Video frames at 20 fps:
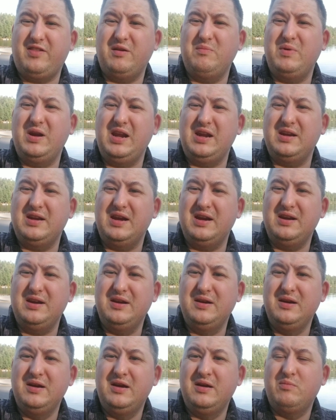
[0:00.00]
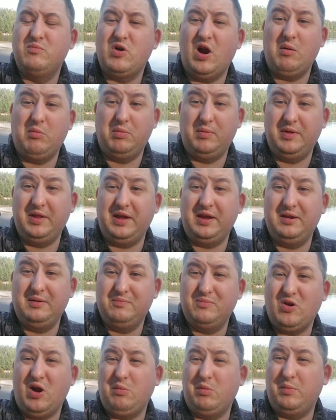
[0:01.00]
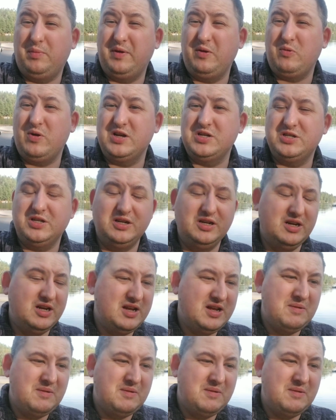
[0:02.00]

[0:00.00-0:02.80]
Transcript: Somebody did, probably, probably Russia.